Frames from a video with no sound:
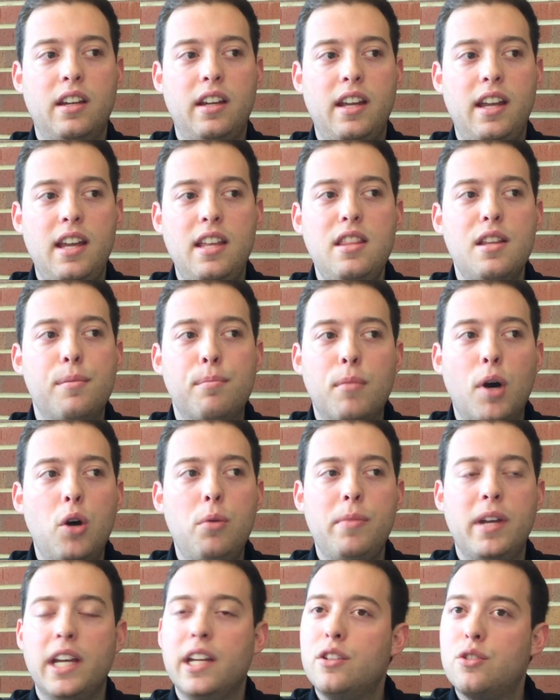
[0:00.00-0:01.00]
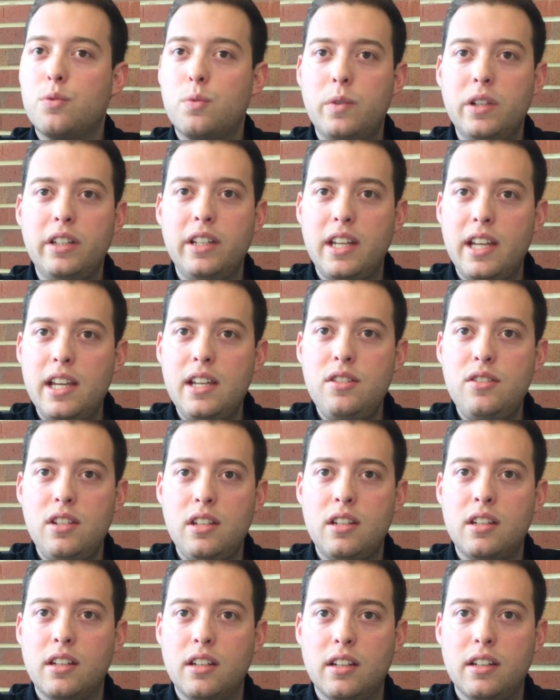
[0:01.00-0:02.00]
in the moment, it's really easy
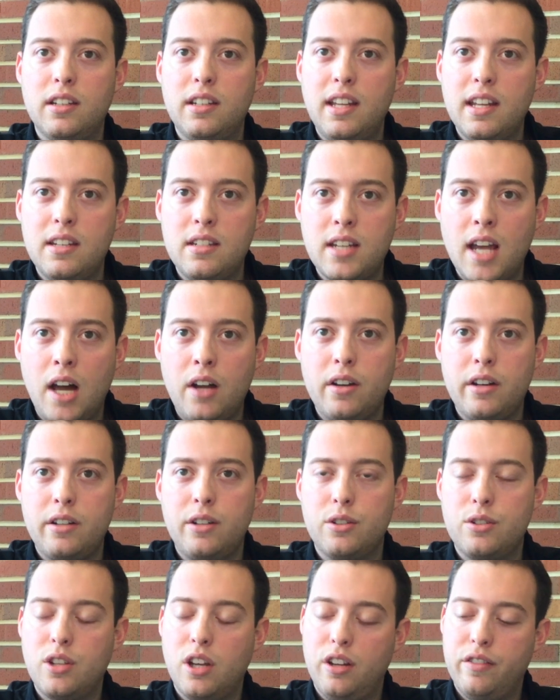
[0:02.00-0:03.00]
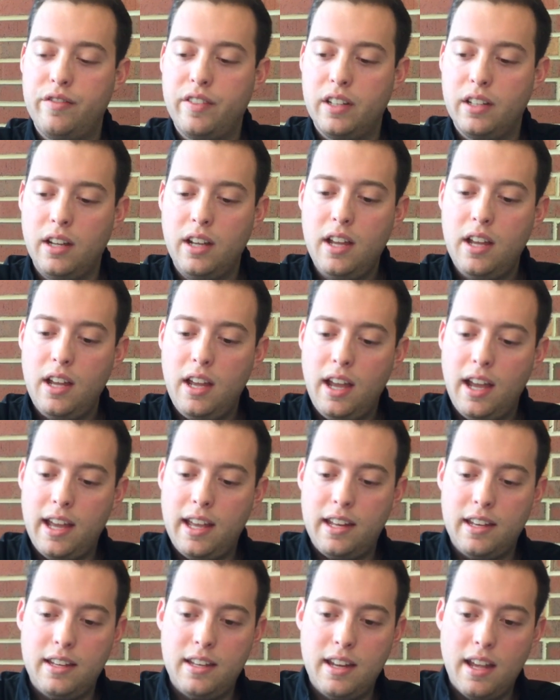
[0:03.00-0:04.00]
to get down on yourself
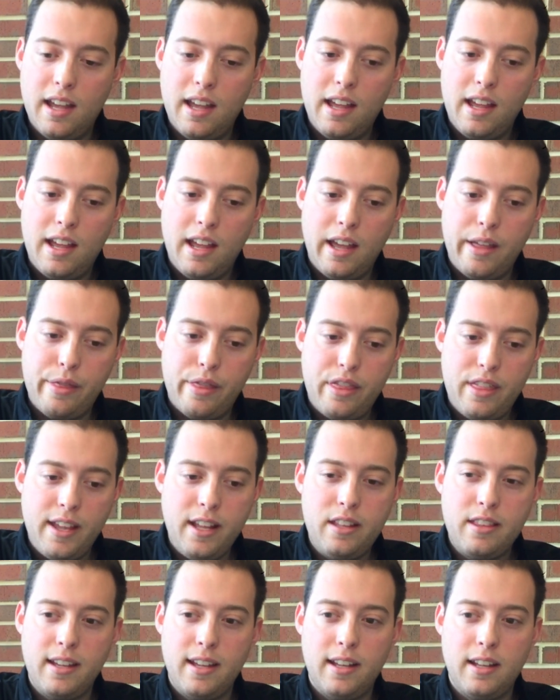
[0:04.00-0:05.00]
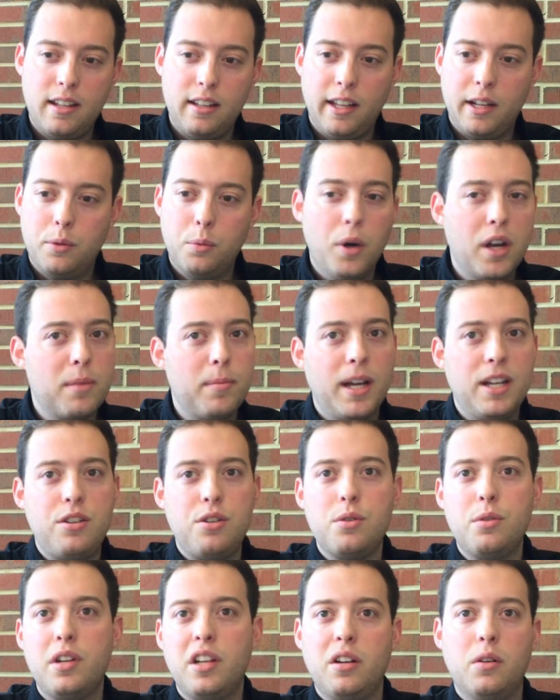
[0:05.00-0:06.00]
and think that like, what am I
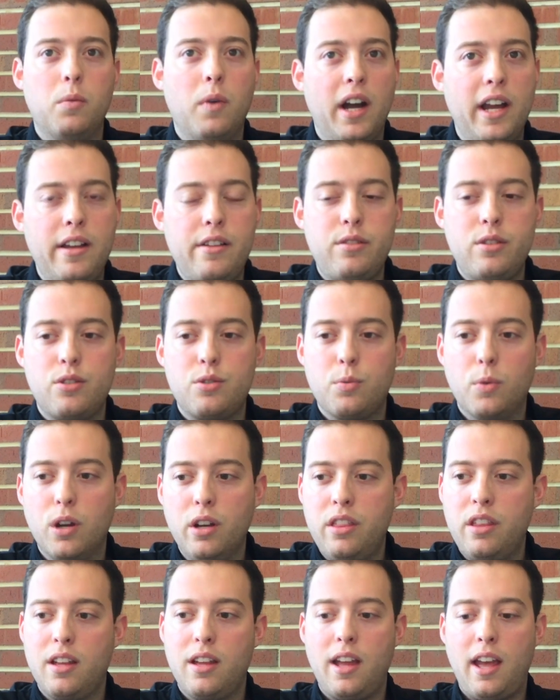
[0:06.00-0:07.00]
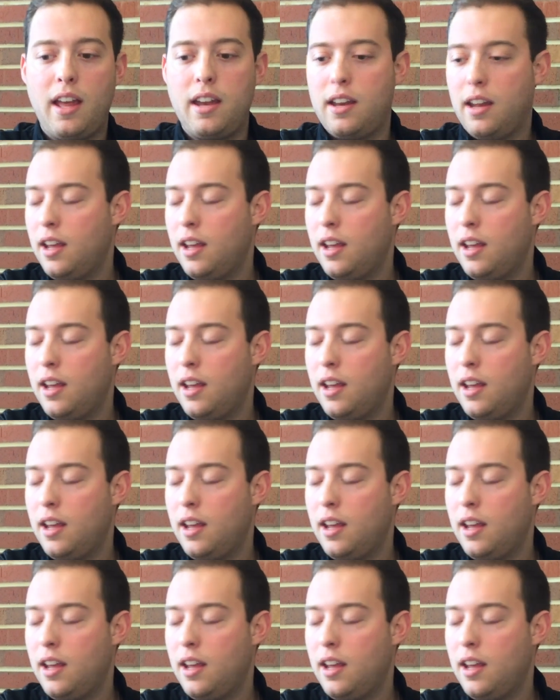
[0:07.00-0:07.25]
doing? Why is this worth it? And